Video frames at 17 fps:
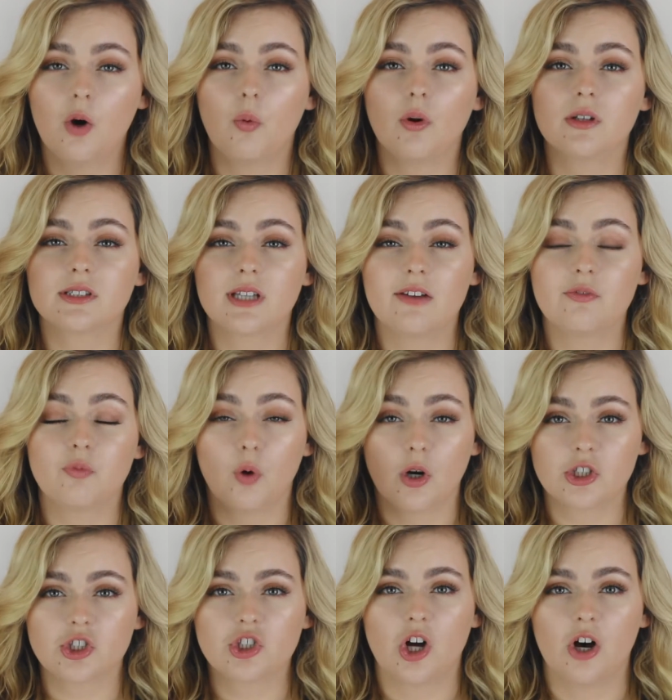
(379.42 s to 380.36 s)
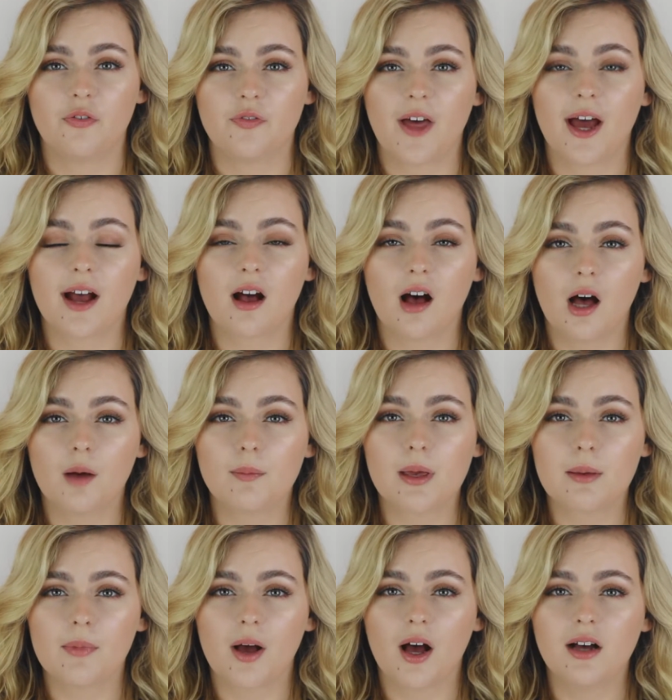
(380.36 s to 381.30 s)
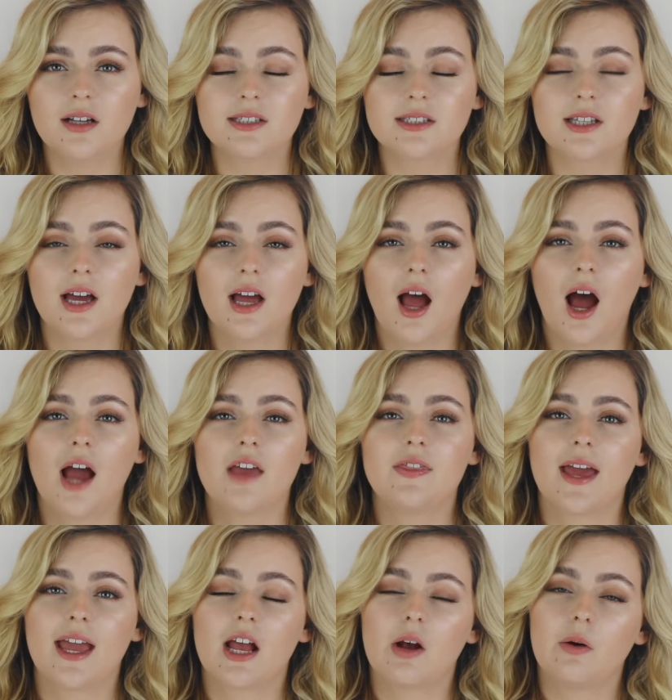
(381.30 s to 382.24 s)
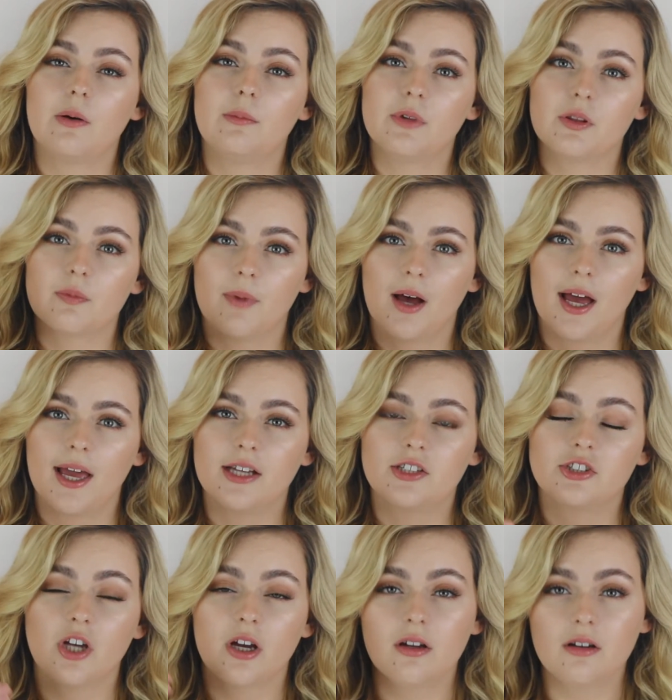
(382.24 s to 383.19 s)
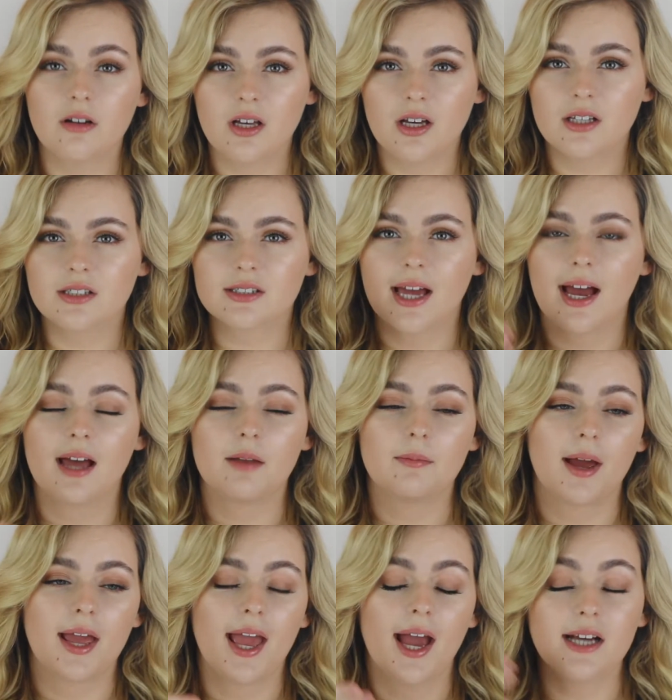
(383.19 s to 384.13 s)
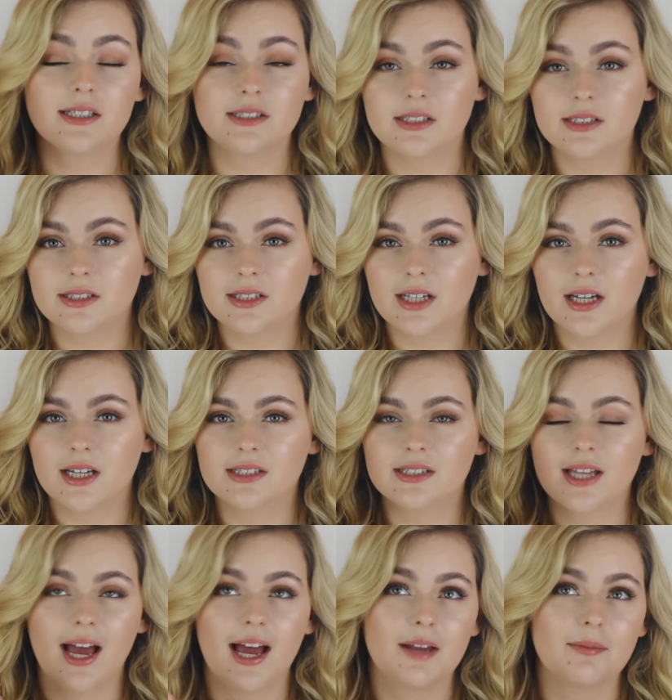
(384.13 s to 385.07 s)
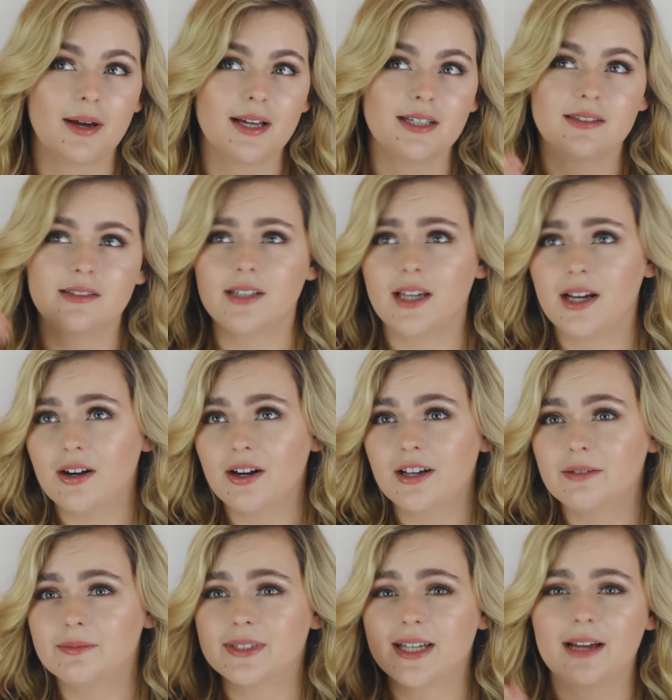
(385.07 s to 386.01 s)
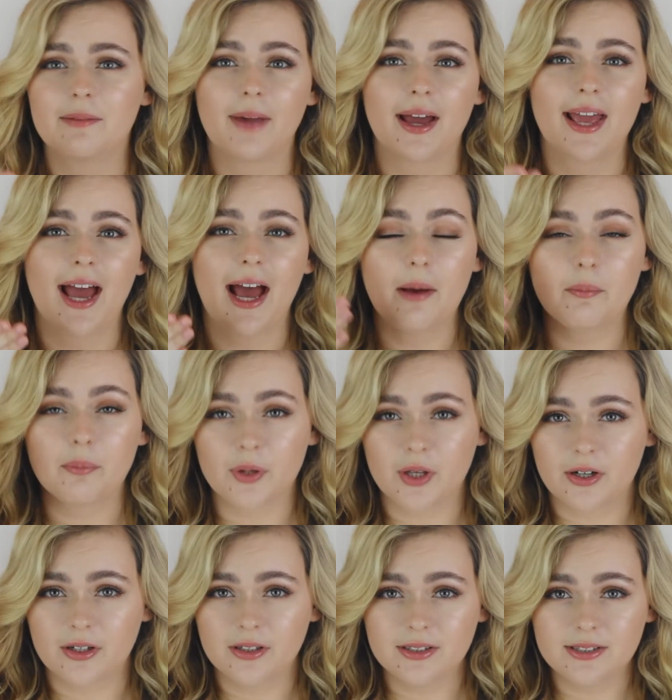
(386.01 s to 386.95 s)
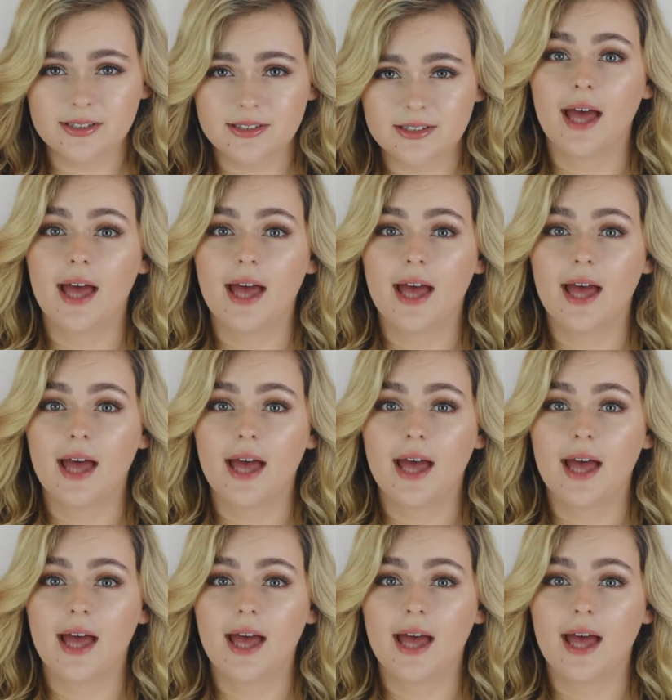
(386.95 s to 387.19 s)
Once I've washed off that calming mask, I then go in with my toners and my essences and my serums and my ampules.